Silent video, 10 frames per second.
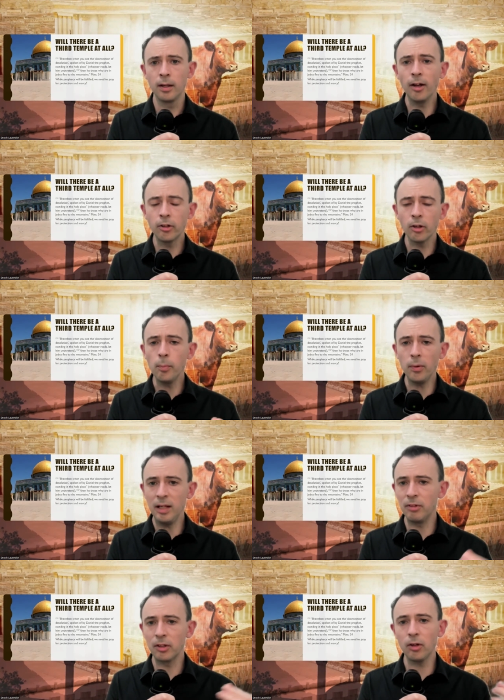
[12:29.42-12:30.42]
I don't
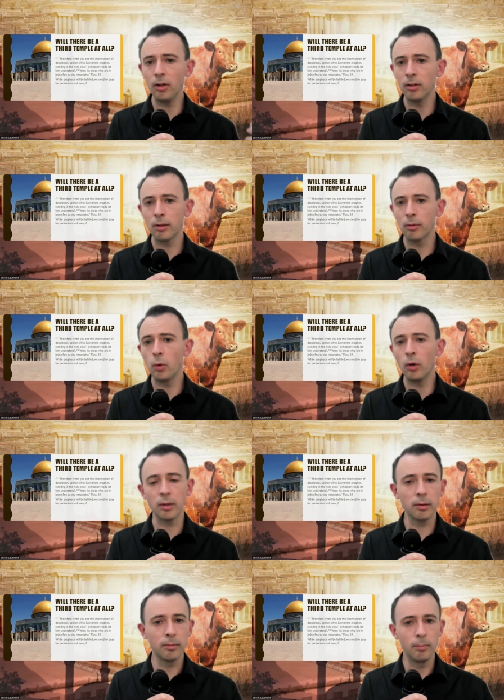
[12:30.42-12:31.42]
believe that God just
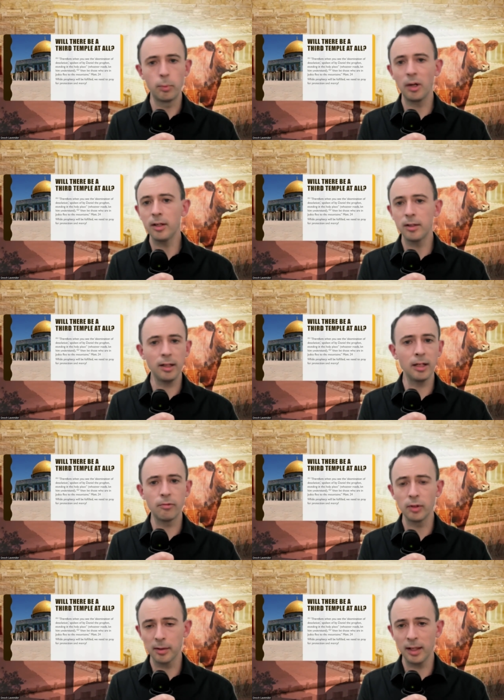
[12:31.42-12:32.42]
wants bloodshed
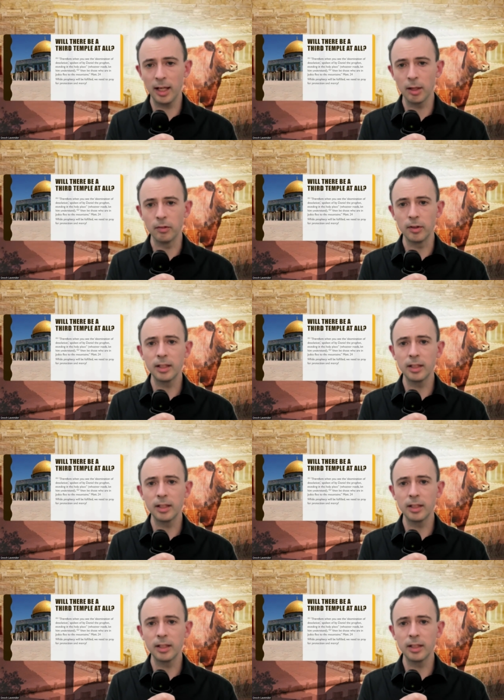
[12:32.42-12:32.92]
for the sake of it.